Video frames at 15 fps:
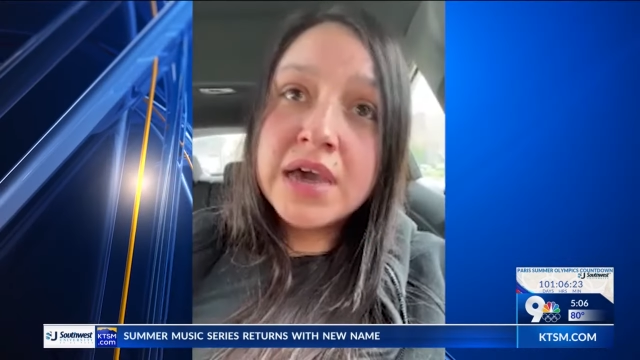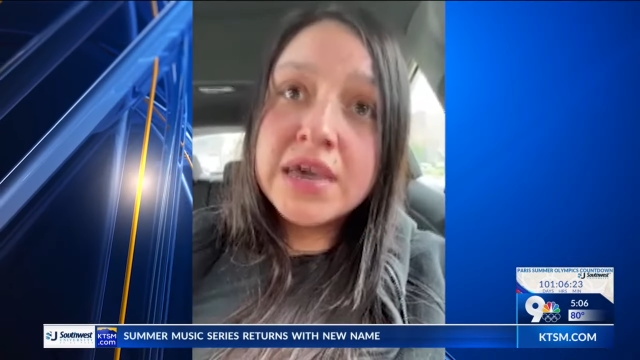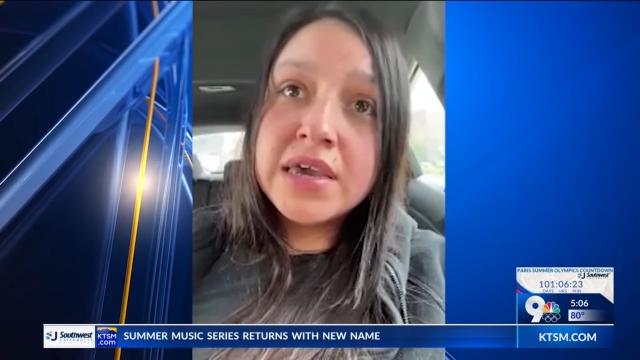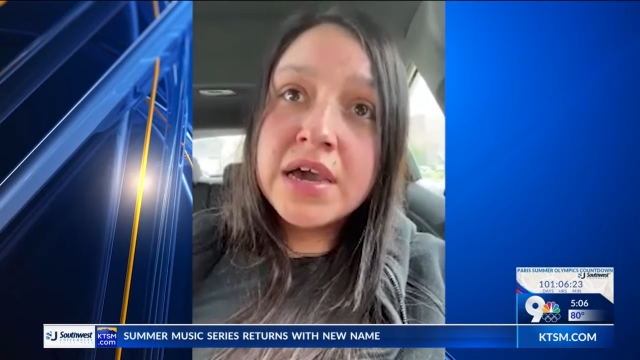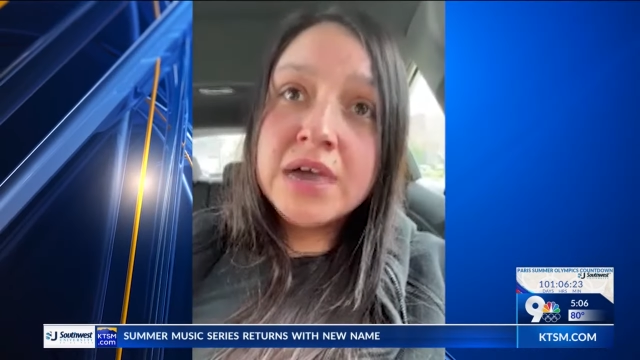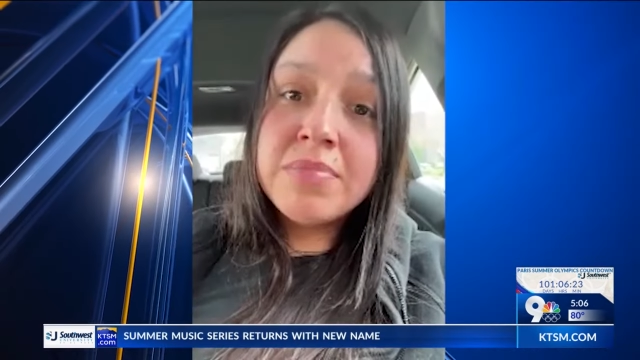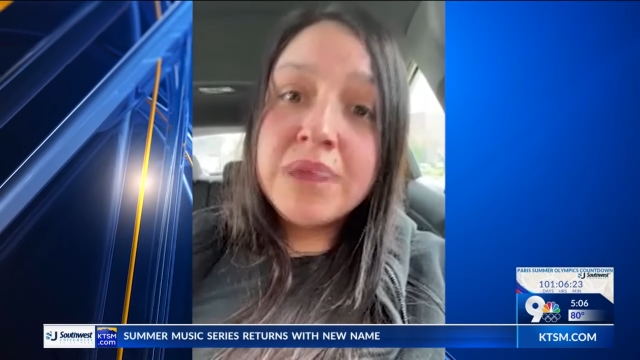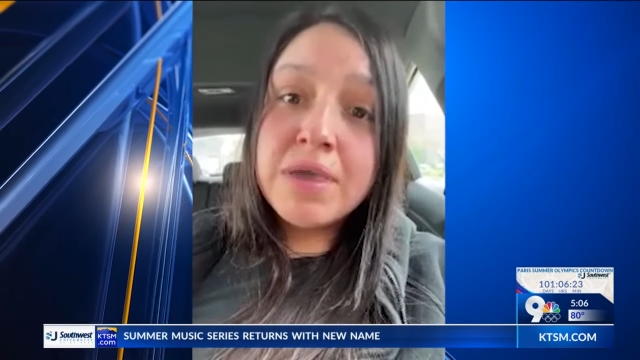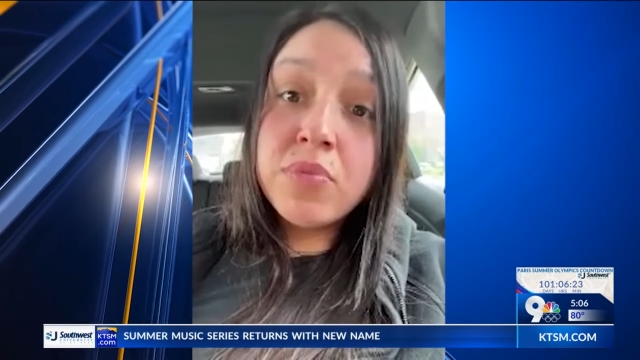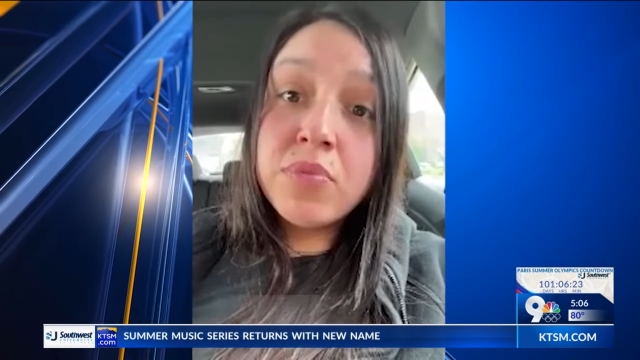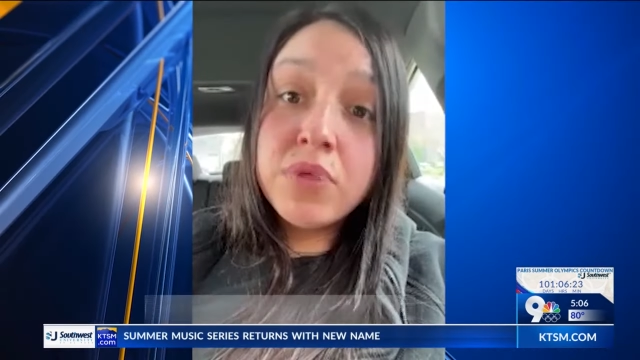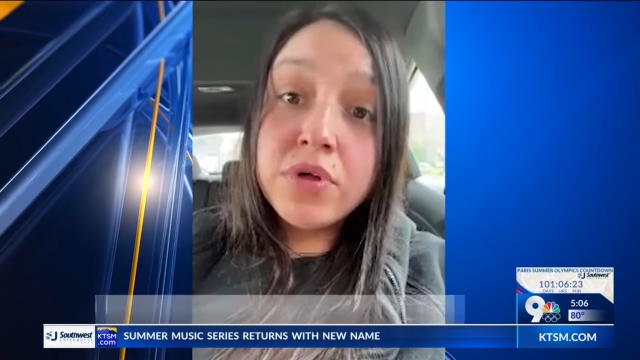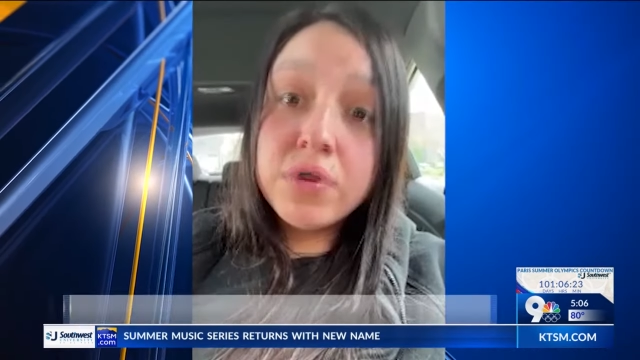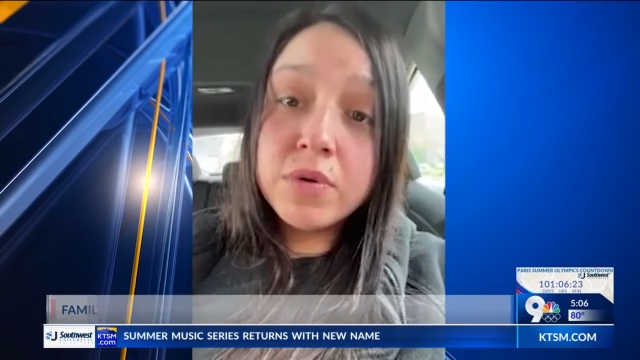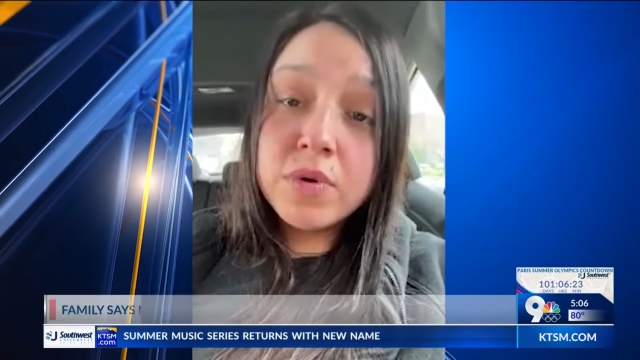yeah, he had
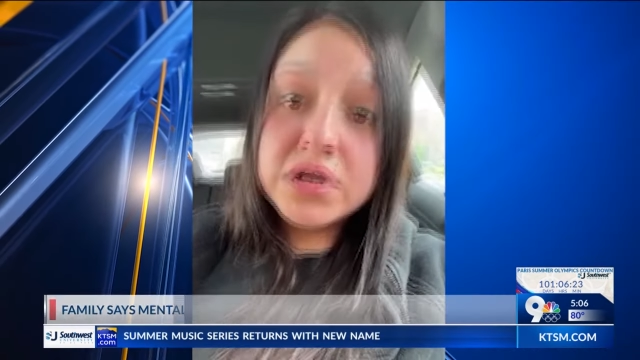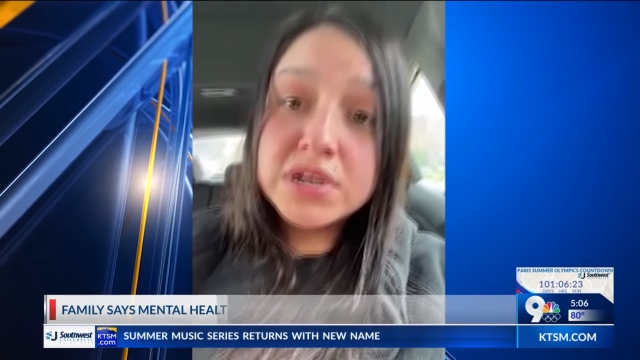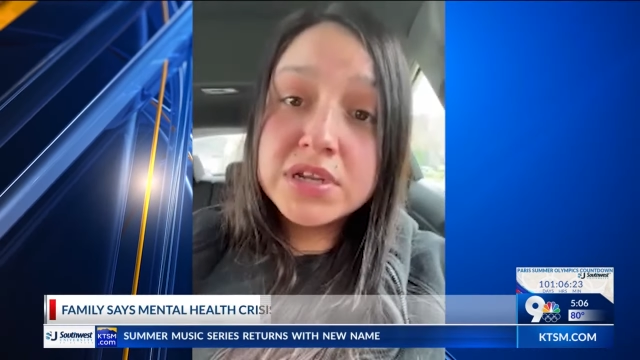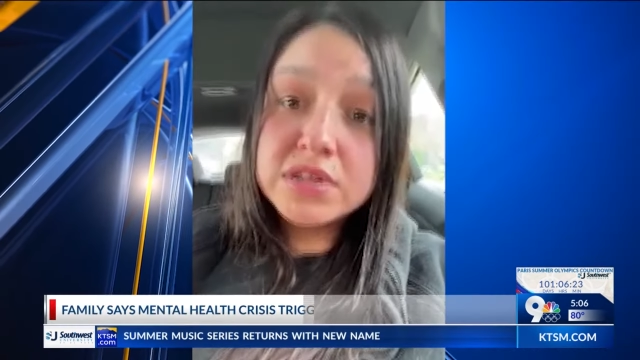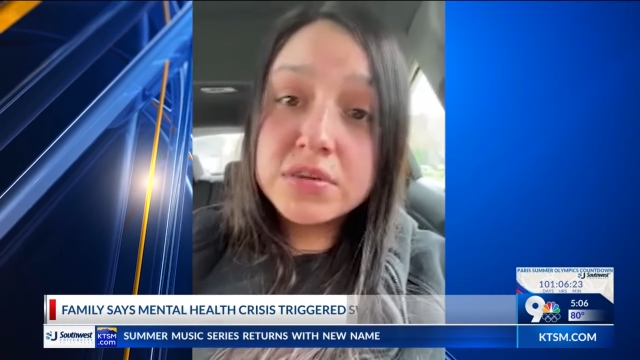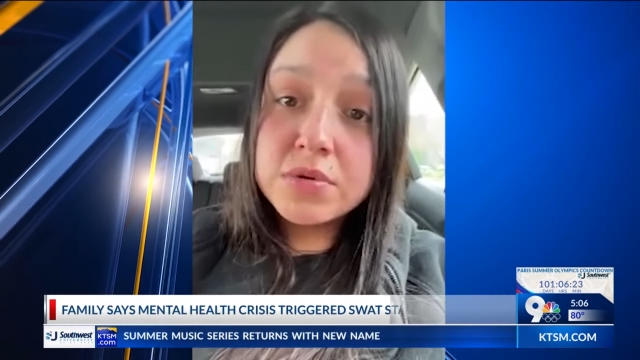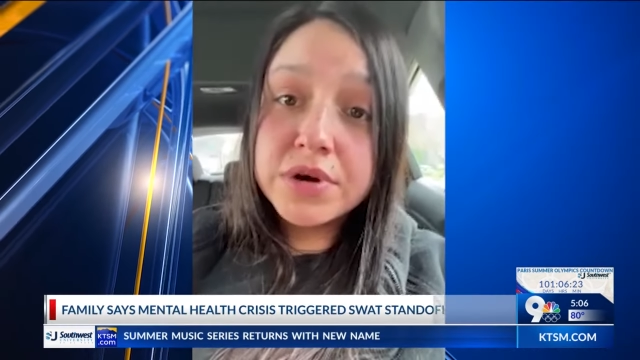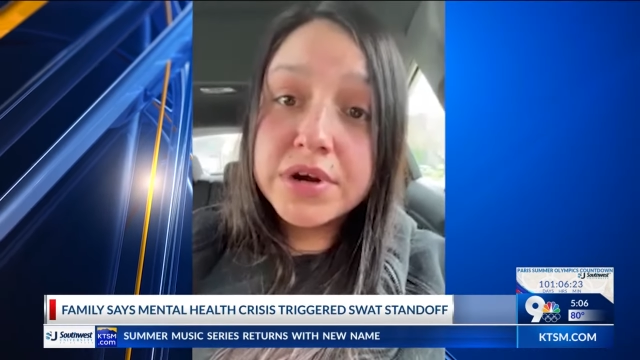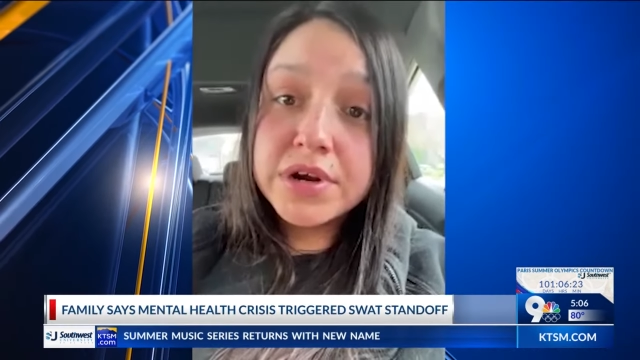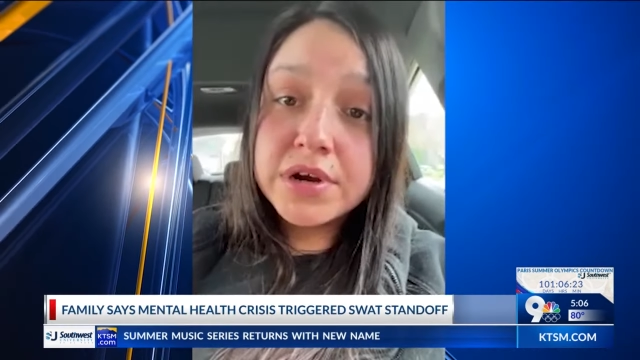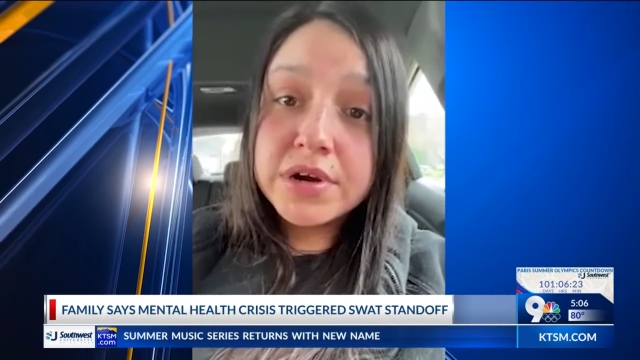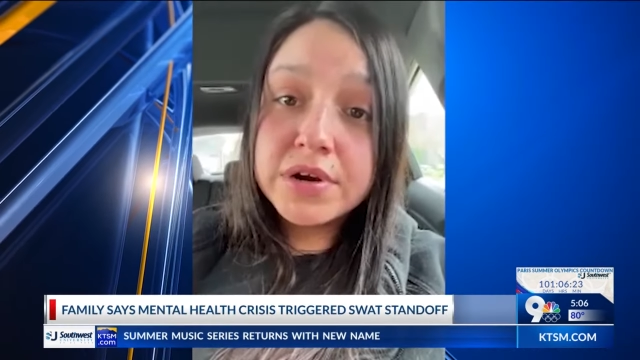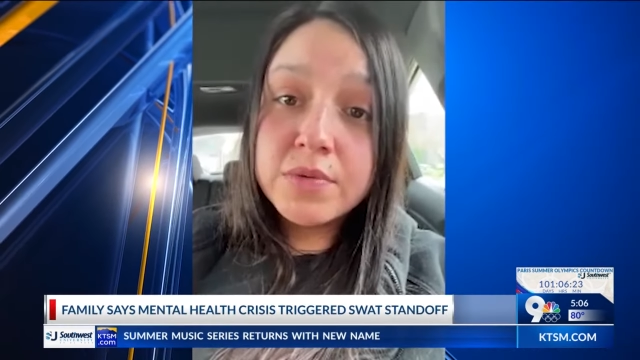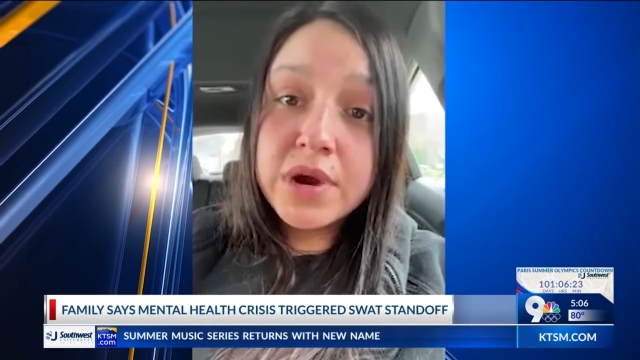bipolar one disorder